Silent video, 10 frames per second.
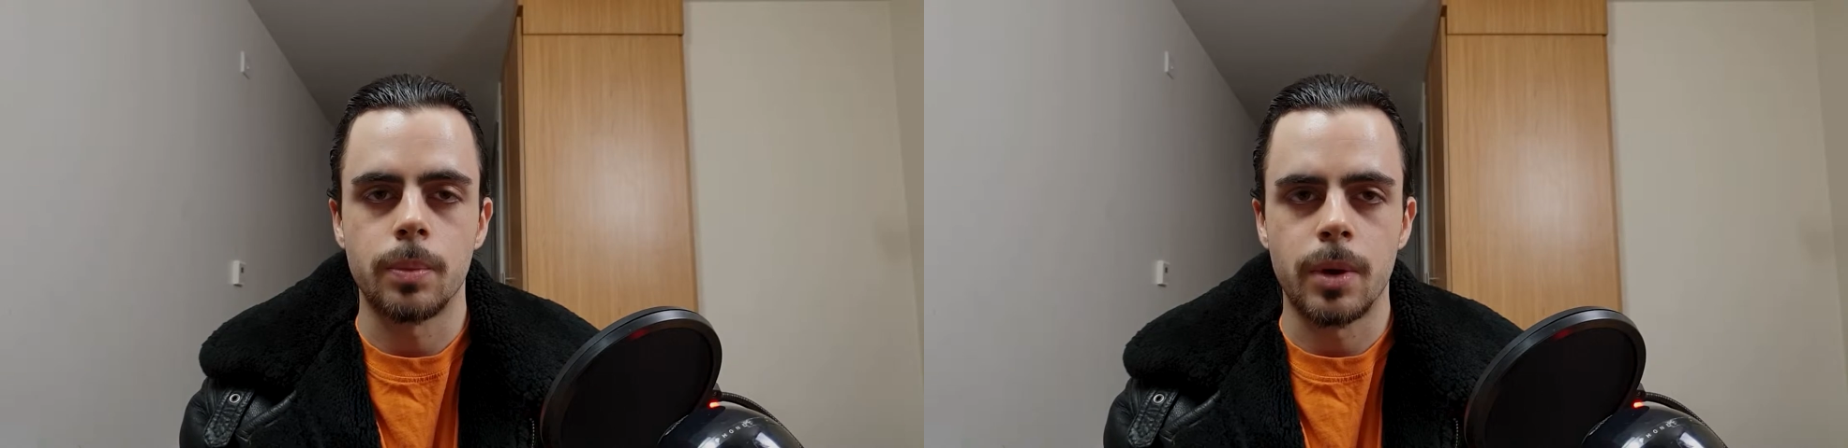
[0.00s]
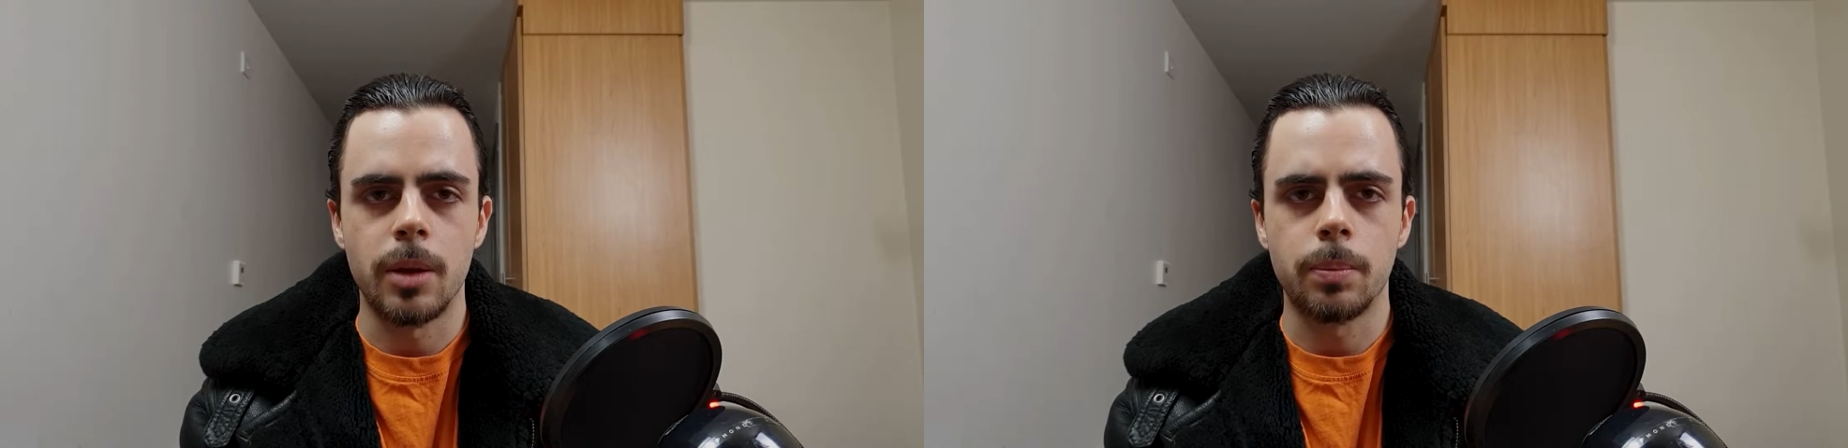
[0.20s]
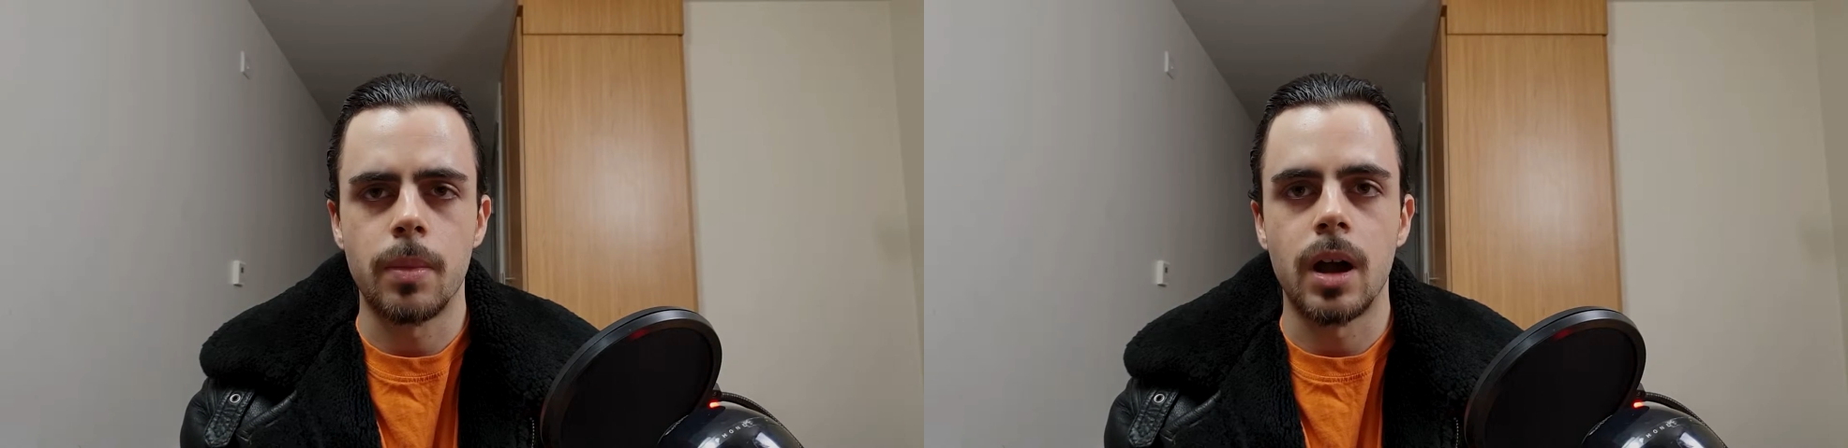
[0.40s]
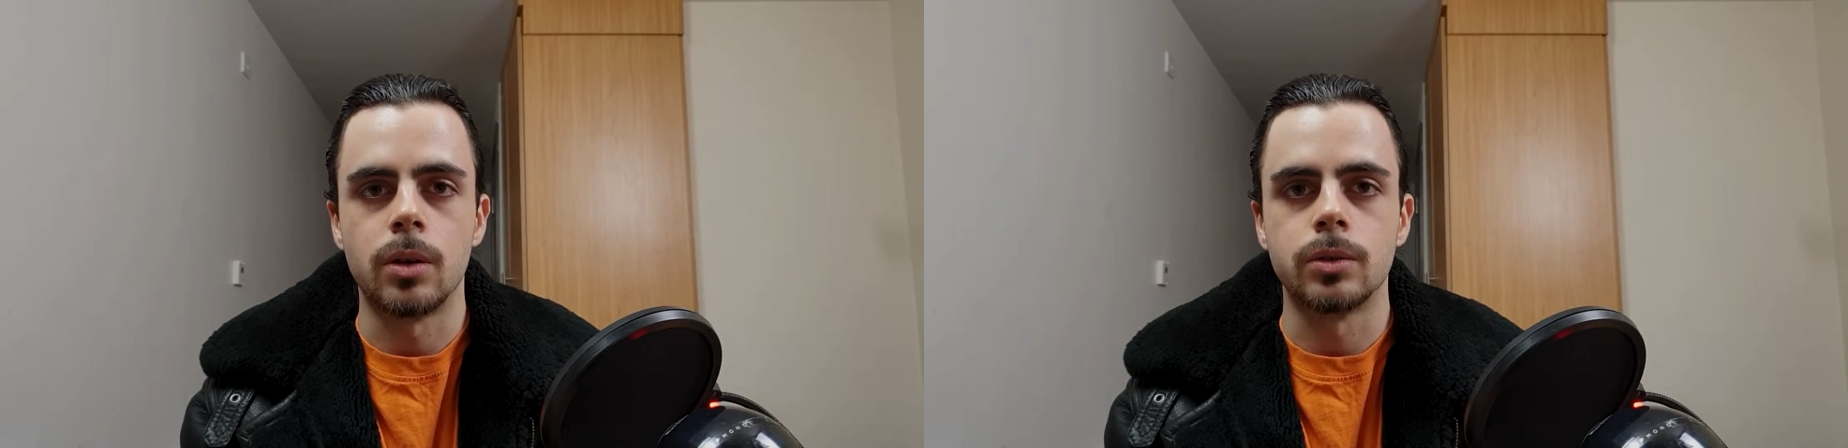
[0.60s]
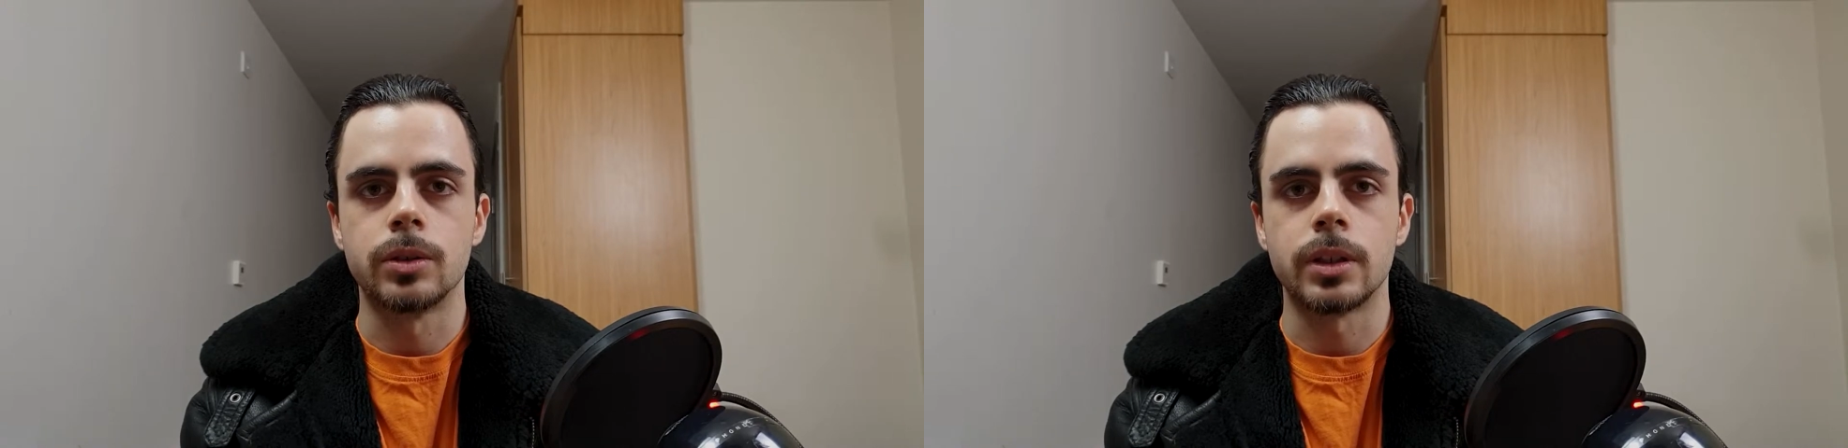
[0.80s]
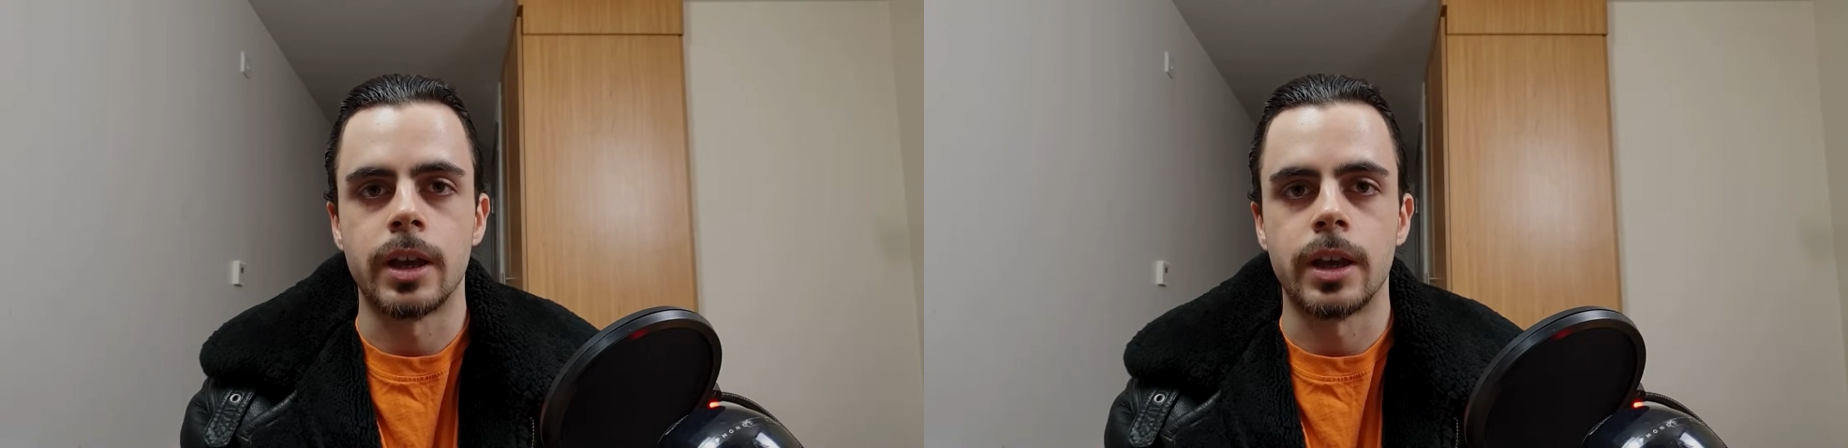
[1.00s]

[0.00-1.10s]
pump mount